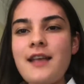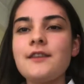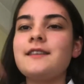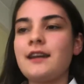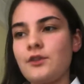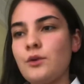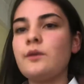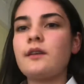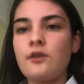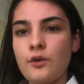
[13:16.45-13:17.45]
So Senghennydd Hall,
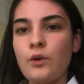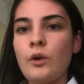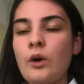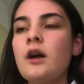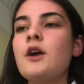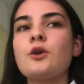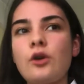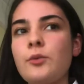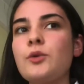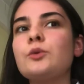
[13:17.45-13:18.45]
Senghennydd Court,
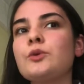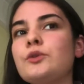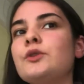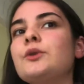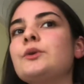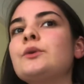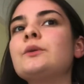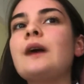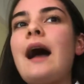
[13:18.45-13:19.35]
Colum Hall, Clodien Hall,